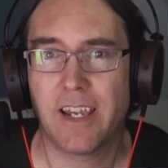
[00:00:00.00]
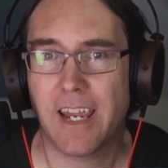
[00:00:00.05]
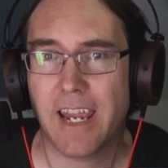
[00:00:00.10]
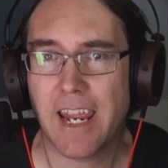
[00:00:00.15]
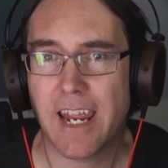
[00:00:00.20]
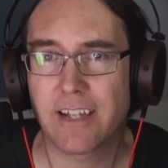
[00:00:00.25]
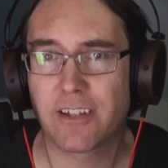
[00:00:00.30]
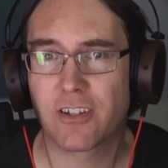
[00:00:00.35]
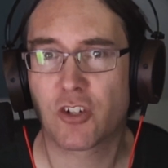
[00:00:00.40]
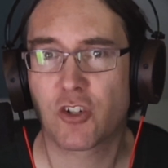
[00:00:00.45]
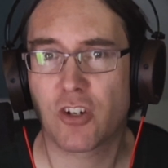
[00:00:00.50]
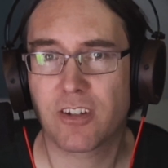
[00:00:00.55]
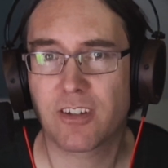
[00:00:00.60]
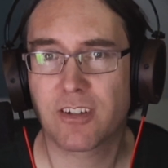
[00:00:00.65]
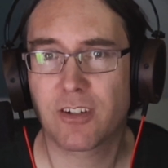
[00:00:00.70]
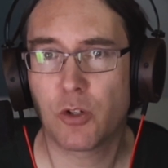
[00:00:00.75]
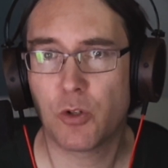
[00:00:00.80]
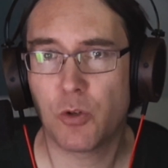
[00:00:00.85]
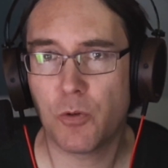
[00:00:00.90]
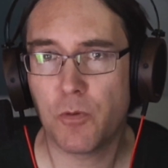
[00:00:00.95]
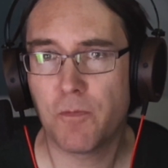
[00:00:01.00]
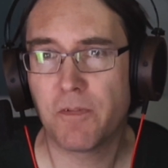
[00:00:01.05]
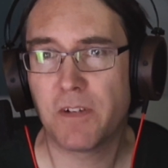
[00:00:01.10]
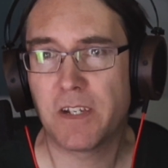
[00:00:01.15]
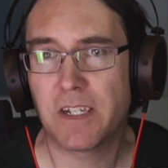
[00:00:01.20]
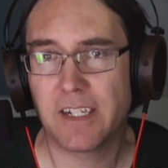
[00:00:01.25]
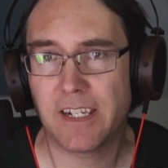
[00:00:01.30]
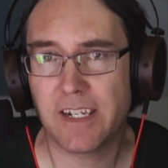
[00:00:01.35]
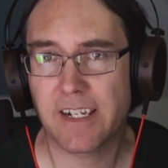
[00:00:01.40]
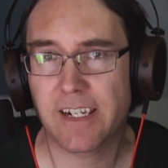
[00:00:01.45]
It's just too
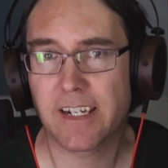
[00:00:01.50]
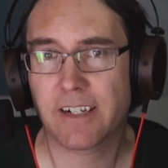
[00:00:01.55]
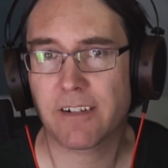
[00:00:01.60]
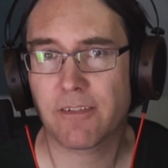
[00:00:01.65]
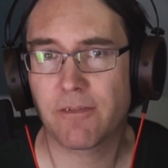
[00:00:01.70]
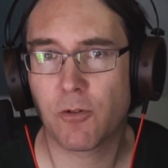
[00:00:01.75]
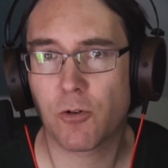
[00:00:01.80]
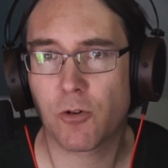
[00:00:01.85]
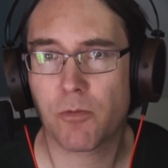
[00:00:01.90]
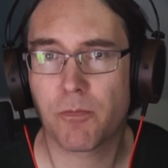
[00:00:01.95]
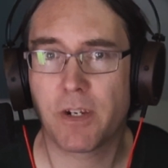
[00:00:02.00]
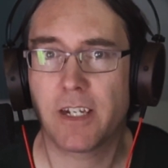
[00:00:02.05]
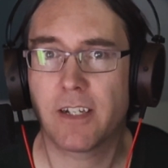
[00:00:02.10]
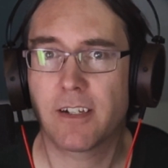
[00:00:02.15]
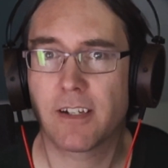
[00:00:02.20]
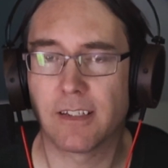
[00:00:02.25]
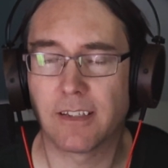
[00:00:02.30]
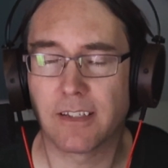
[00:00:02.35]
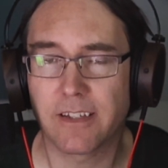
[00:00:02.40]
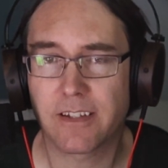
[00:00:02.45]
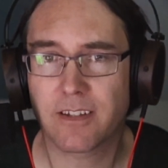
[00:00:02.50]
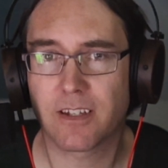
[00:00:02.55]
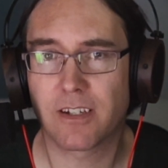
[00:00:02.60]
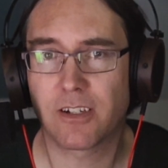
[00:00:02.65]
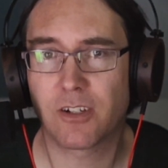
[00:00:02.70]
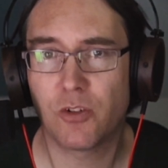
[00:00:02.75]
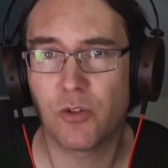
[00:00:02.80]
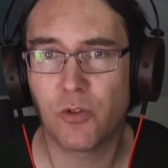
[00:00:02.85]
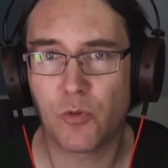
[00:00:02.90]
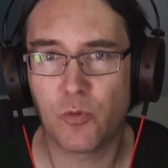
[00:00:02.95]
fatiguing for me to listen
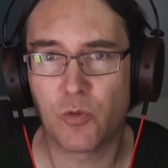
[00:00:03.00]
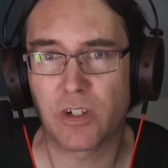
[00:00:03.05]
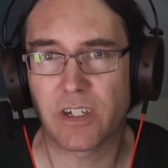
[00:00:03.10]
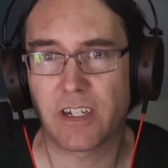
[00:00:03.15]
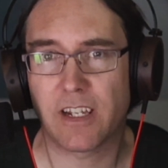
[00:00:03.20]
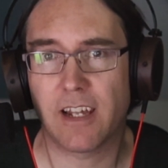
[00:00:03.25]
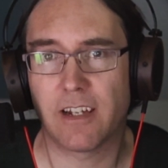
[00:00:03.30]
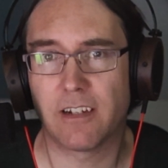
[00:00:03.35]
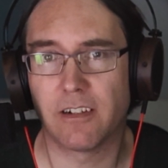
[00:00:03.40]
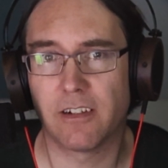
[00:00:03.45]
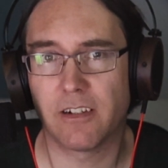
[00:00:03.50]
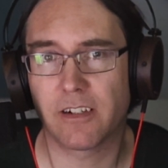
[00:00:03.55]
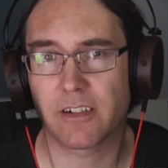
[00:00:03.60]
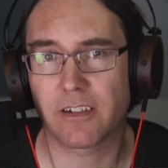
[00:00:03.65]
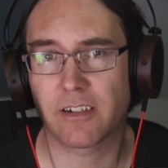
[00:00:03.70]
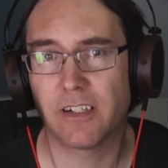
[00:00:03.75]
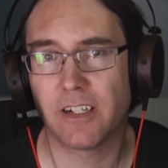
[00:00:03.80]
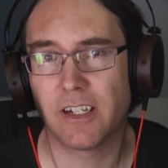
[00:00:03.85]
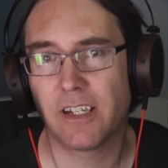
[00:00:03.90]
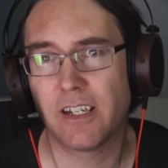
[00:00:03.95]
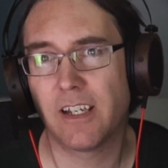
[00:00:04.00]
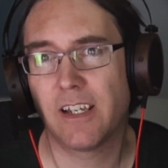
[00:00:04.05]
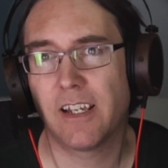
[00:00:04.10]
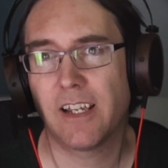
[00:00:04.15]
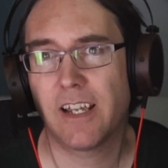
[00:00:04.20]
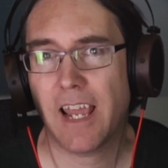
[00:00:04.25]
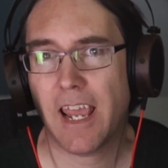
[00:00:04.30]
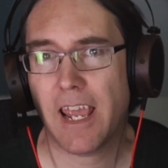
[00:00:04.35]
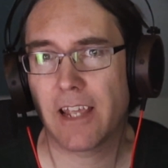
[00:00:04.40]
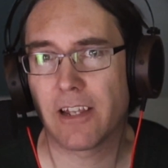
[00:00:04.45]
to when editing,
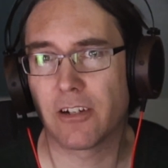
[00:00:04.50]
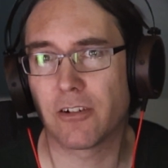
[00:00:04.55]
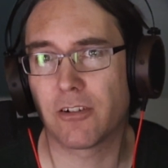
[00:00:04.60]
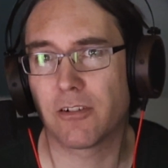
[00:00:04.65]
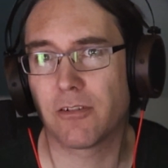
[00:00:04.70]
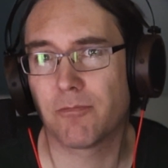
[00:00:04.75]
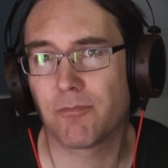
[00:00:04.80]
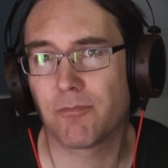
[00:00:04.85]
and